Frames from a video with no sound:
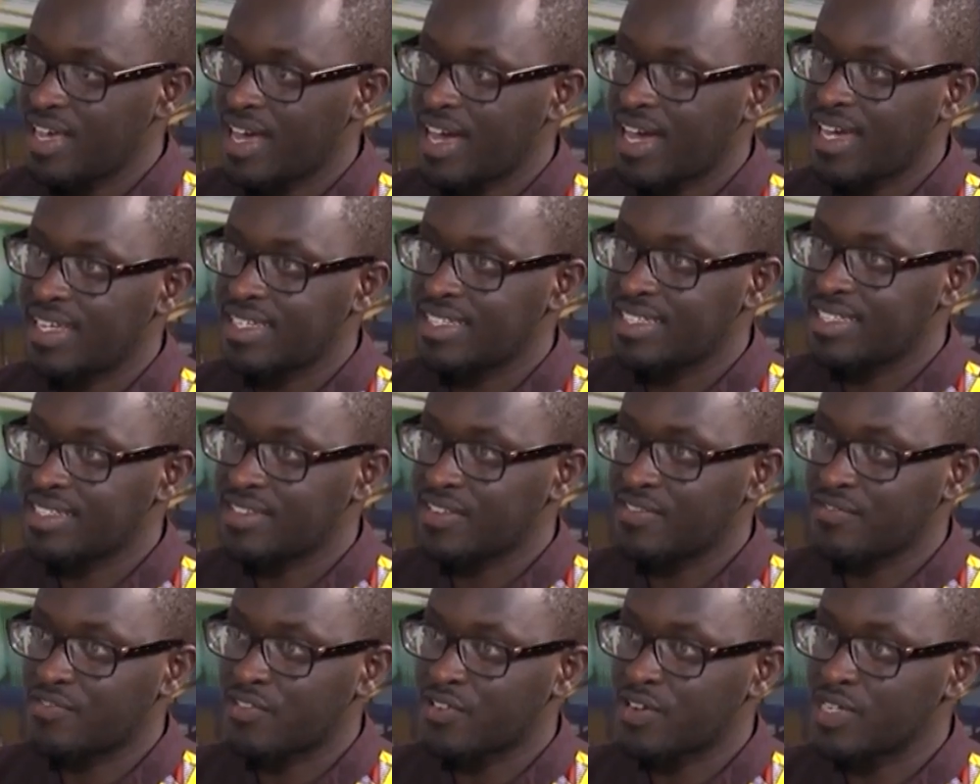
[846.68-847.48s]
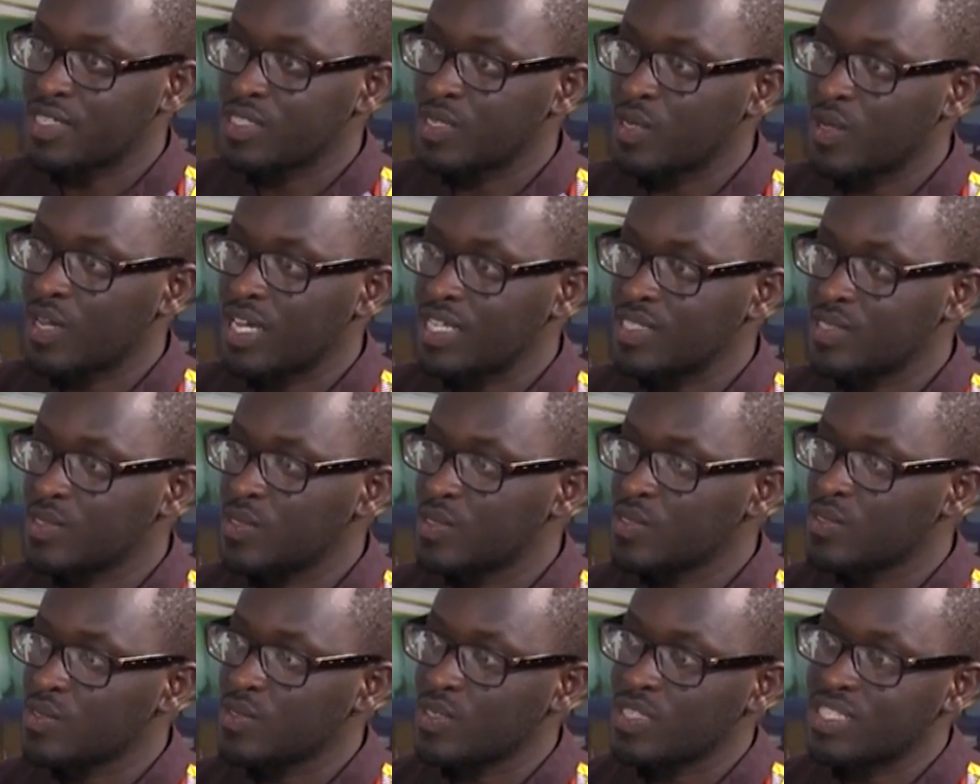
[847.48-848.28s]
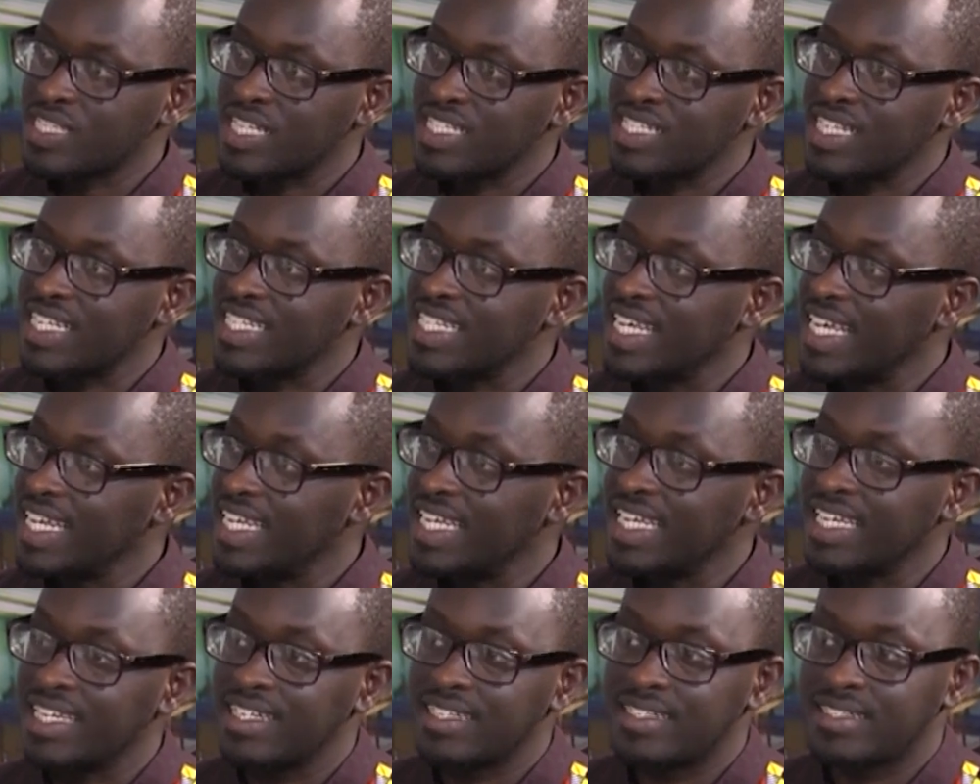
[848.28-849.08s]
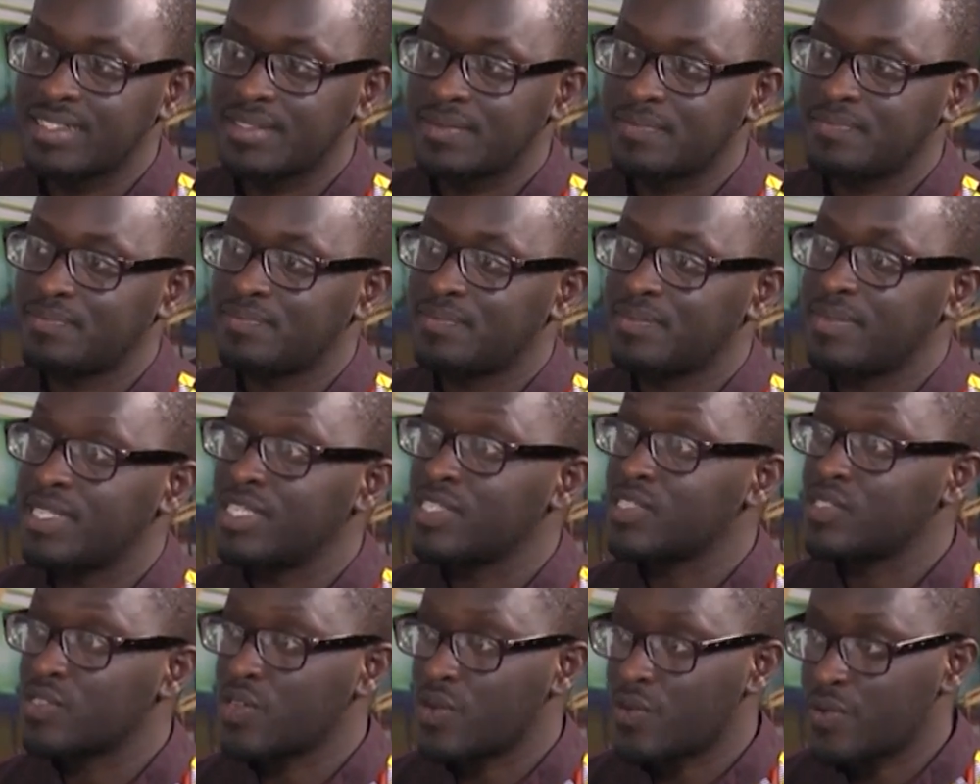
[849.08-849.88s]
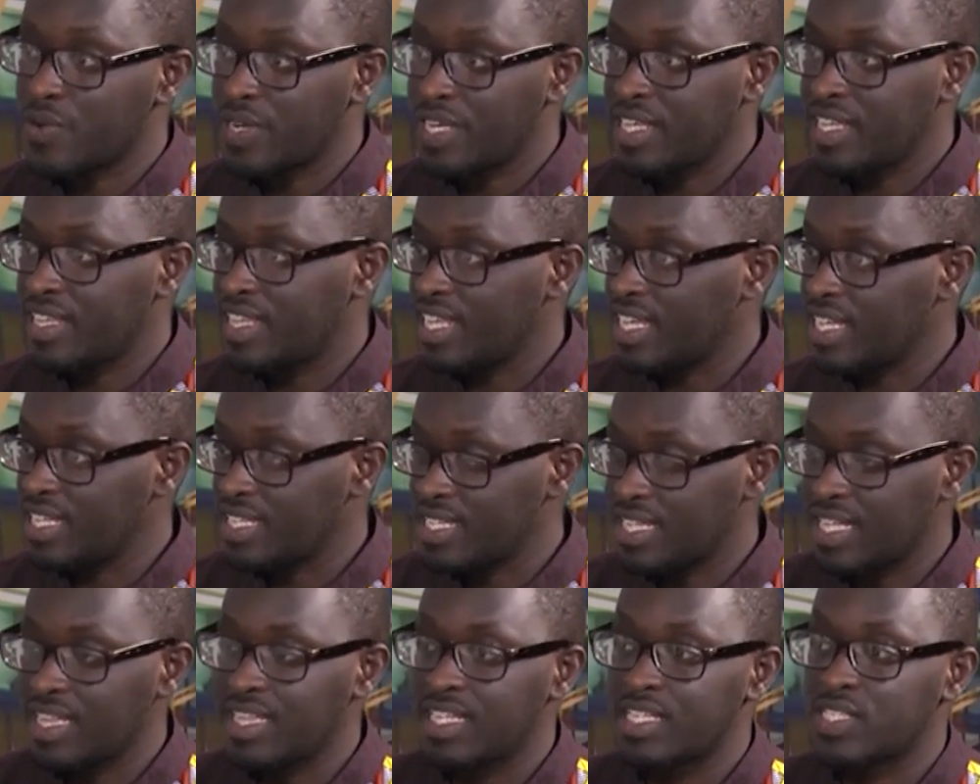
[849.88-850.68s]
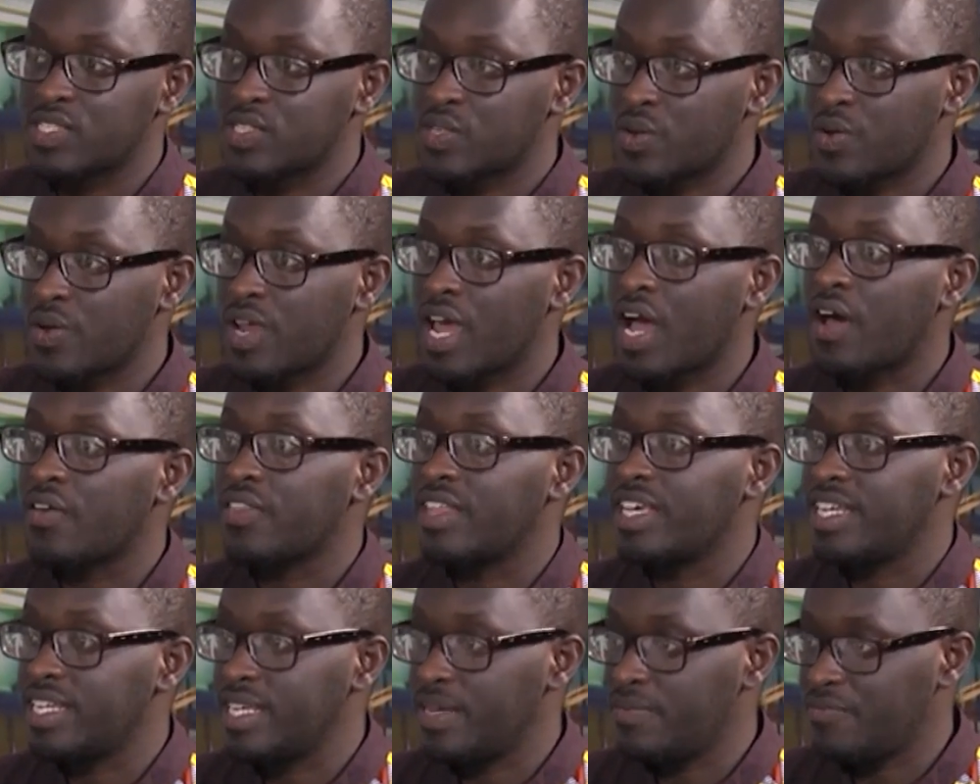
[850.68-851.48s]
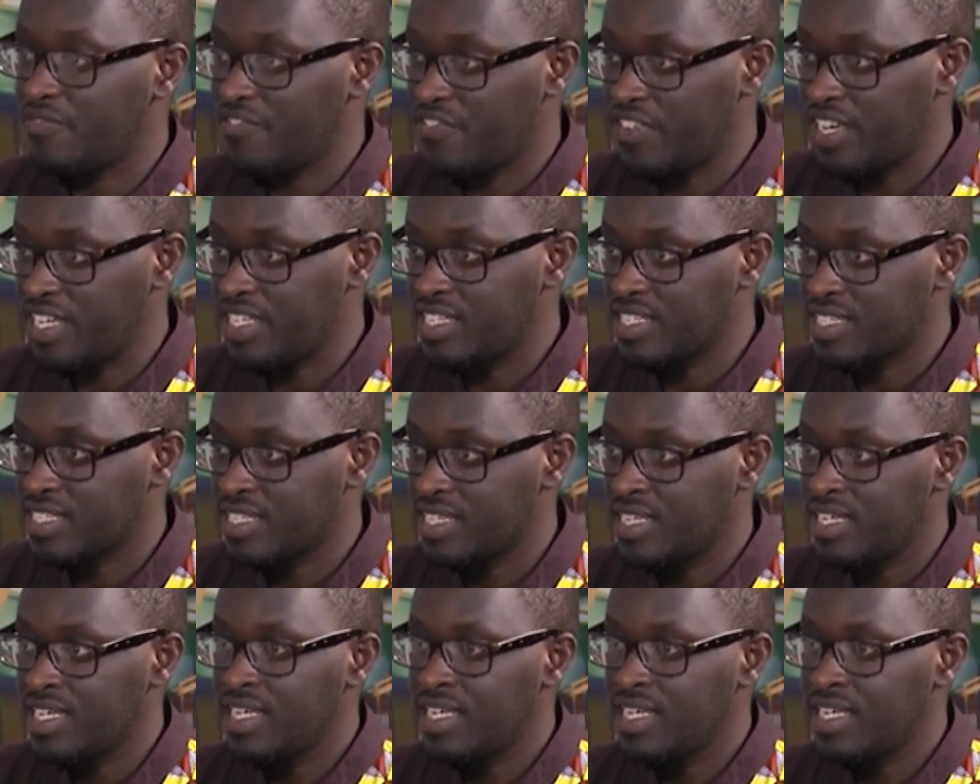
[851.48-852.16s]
And for as long as those sources are telling the story, they'll tell the story how they deem fit.